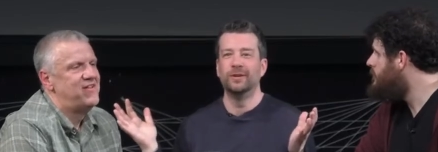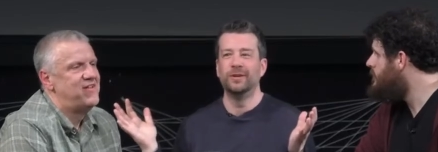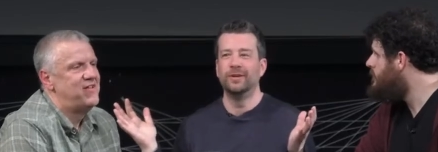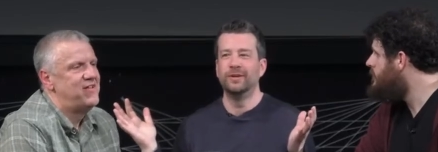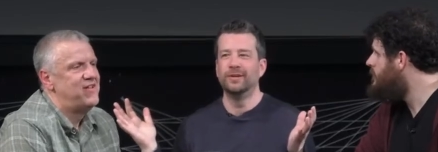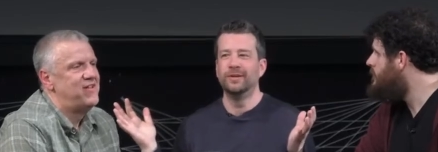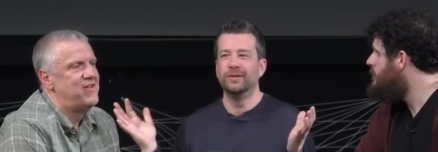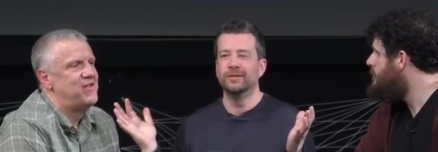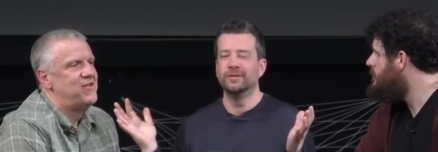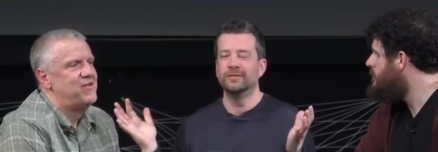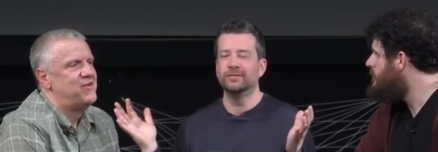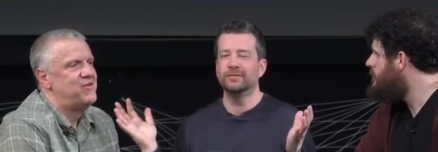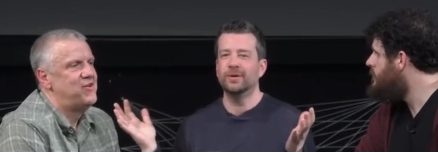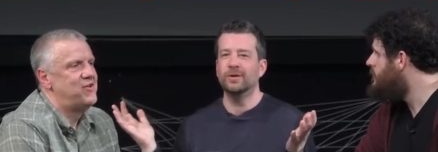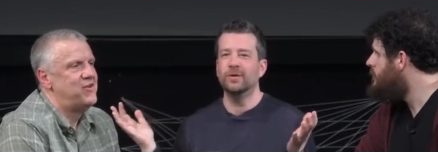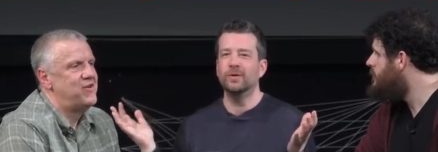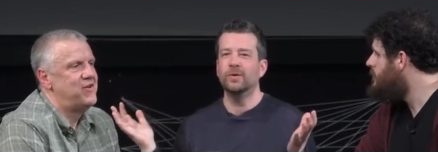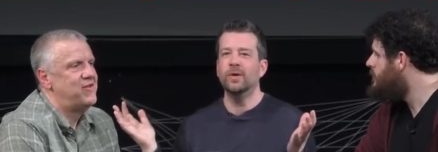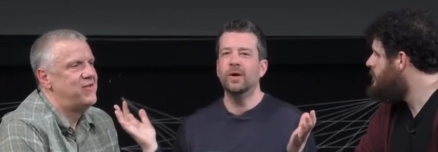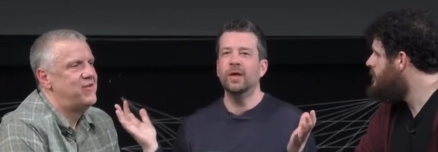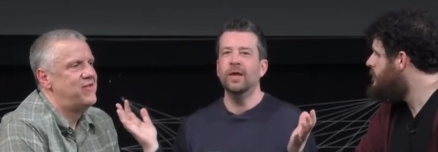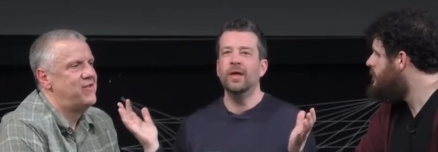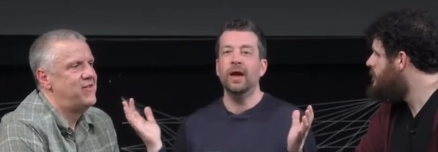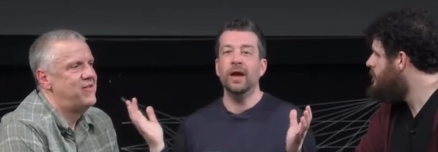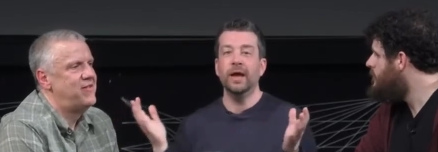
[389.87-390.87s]
Speaker 1: Mm-hmm.
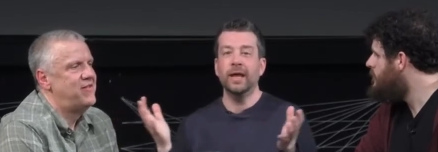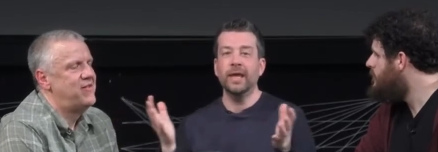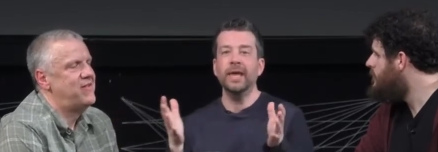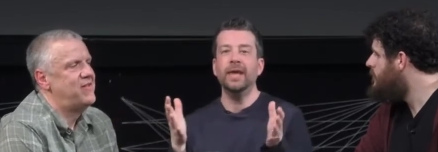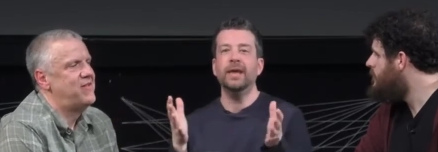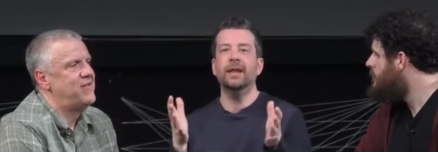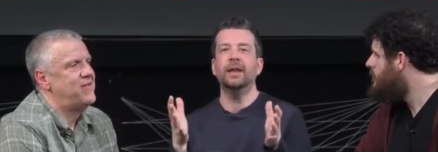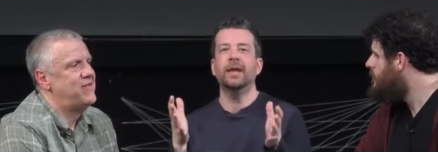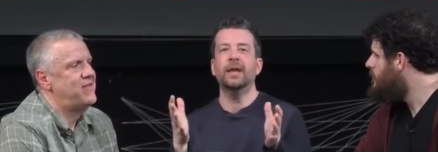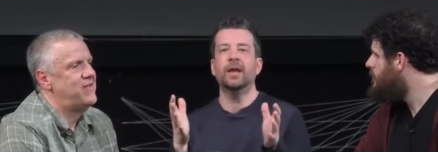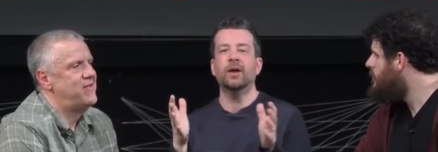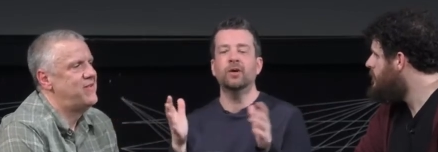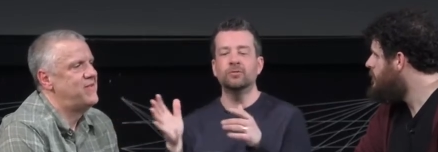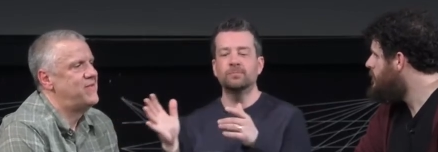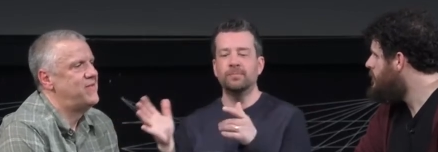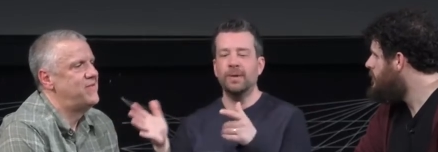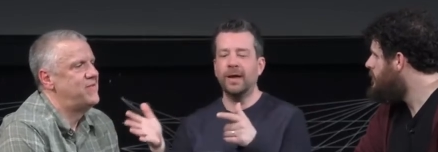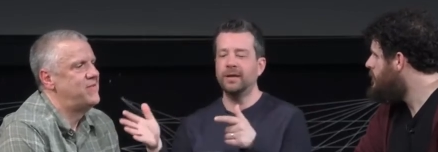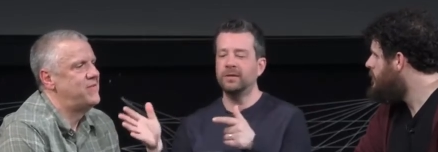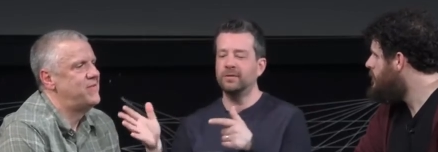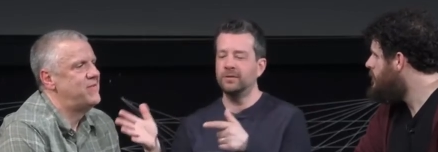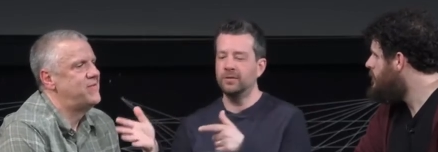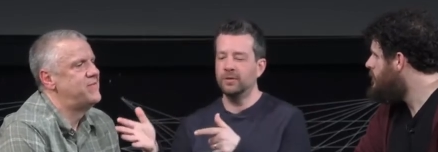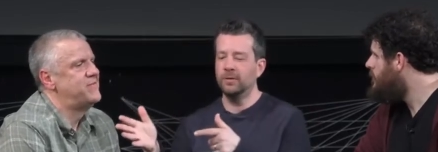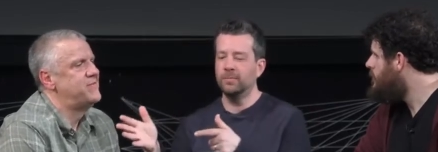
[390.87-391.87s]
So, again, it goes
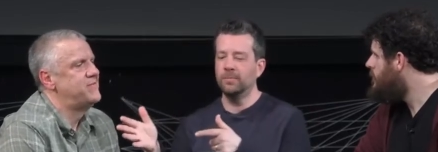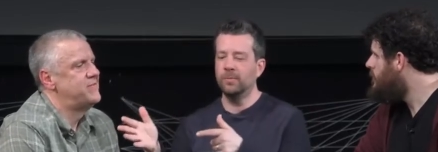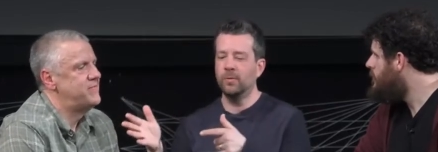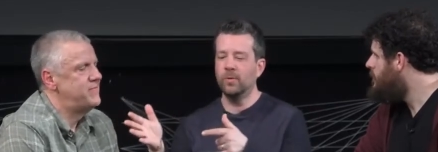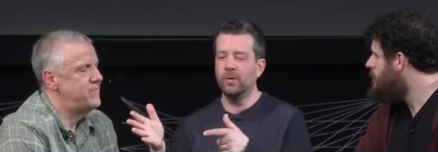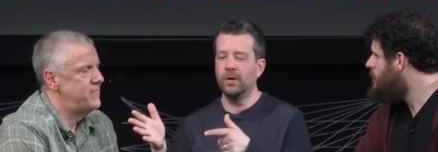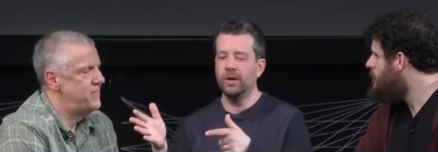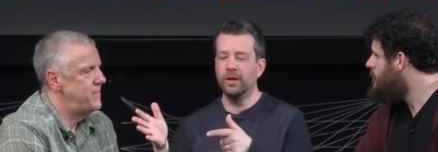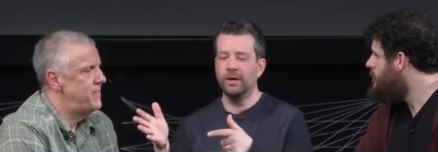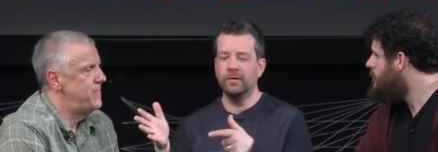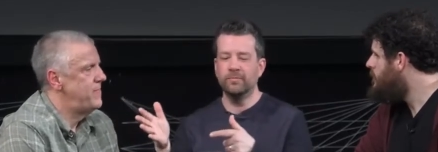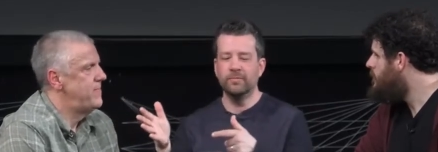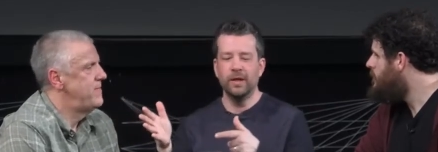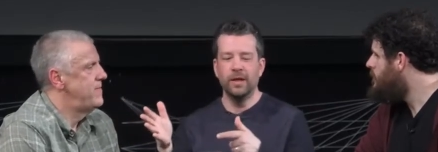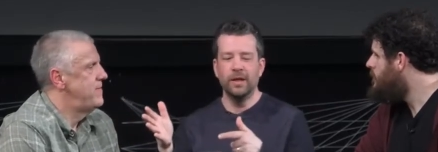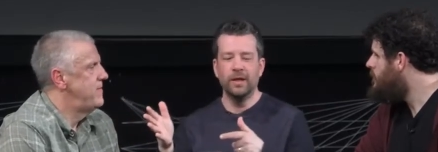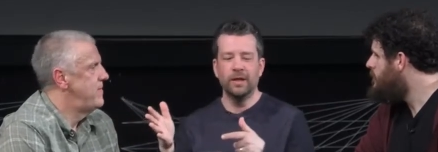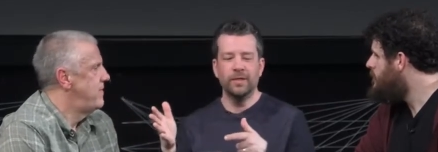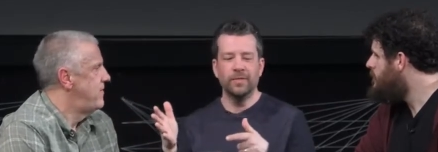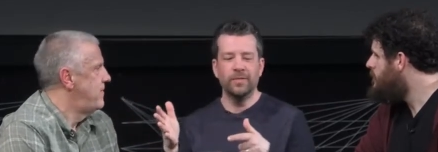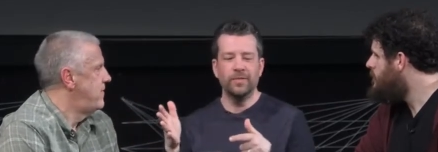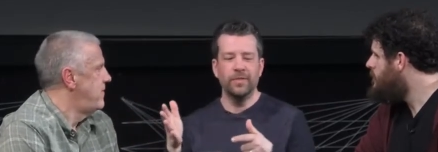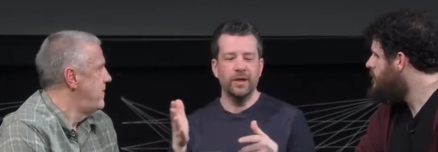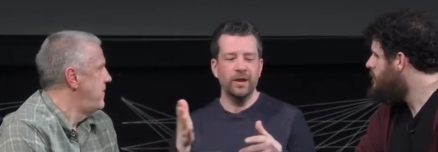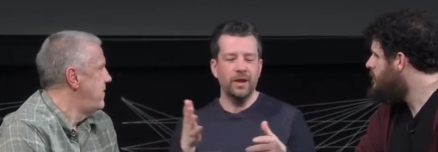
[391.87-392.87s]
back to your point of
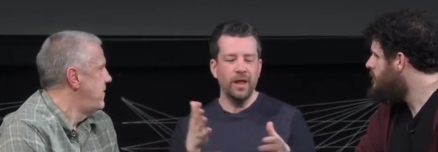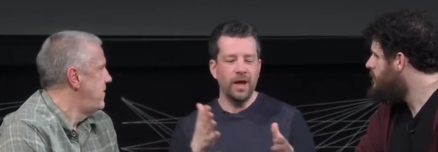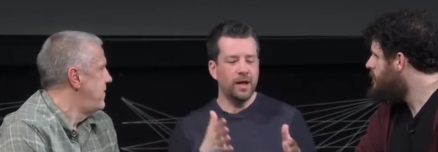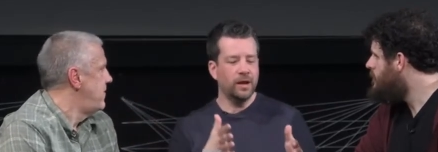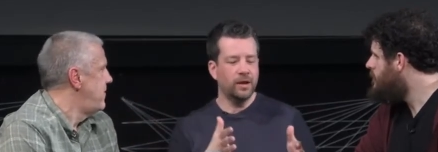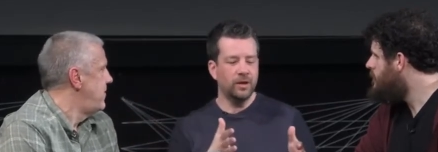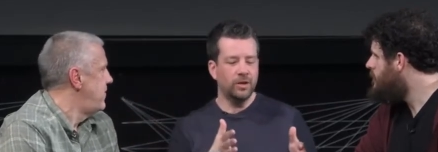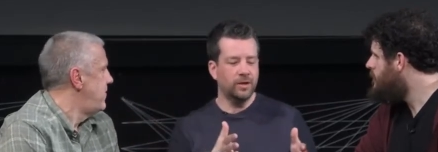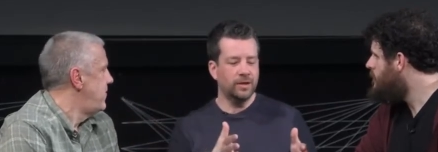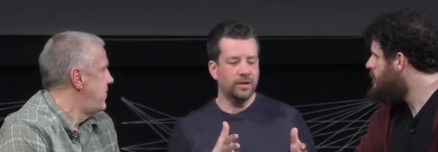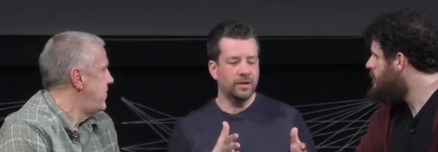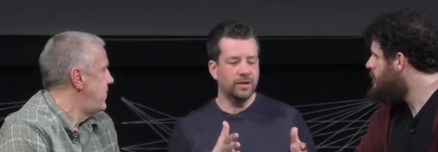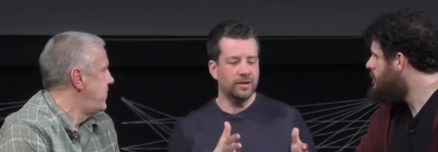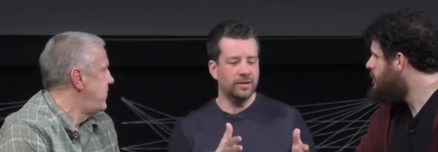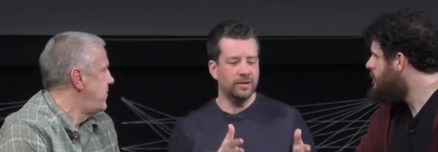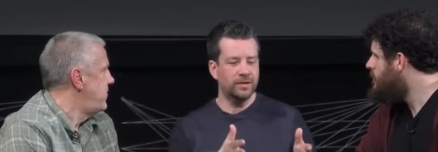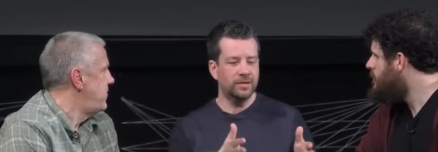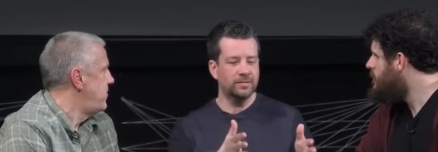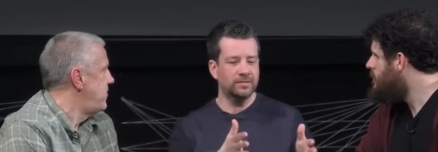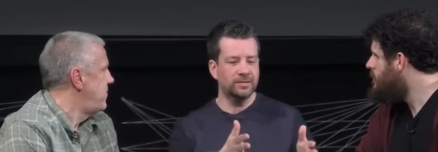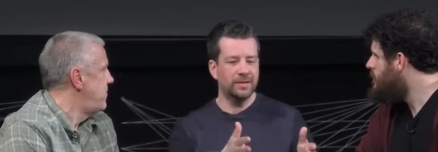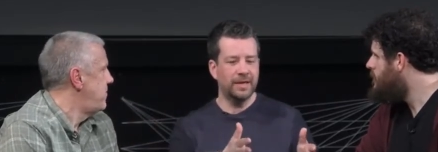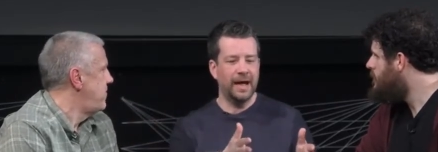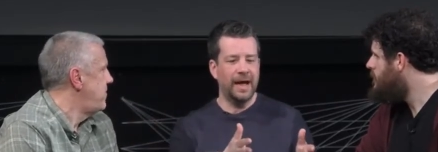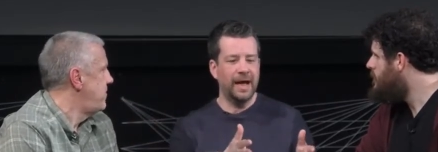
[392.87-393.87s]
they're not looking
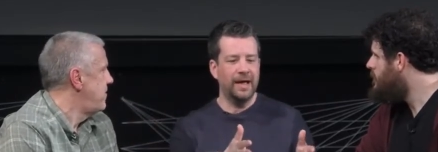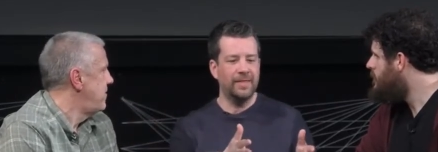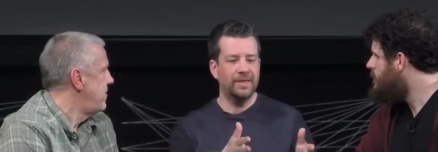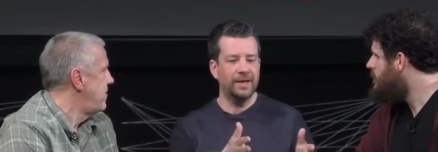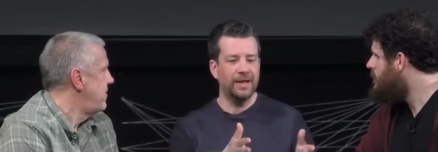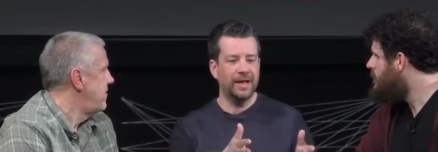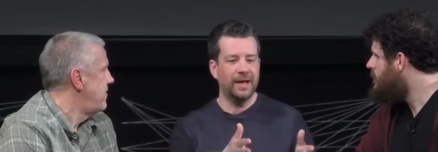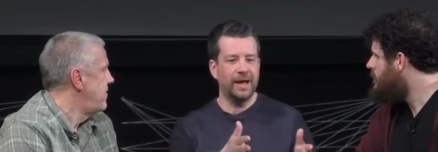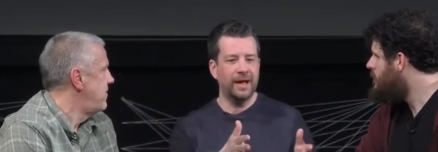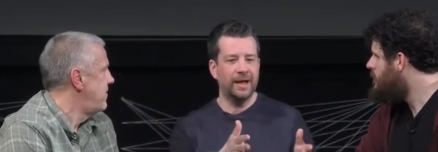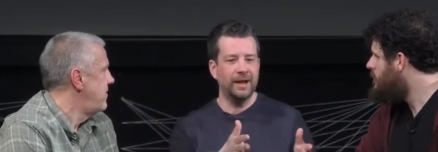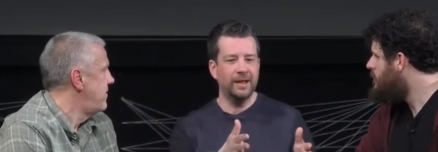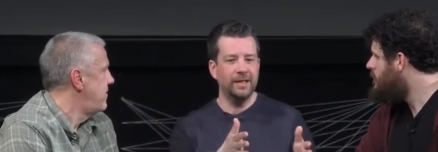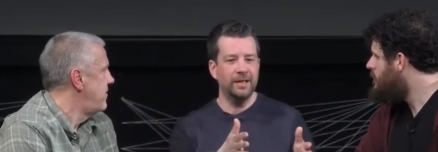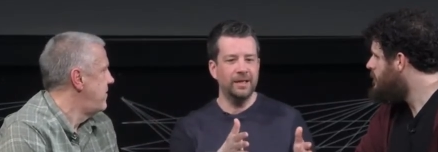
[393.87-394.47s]
at this guy that got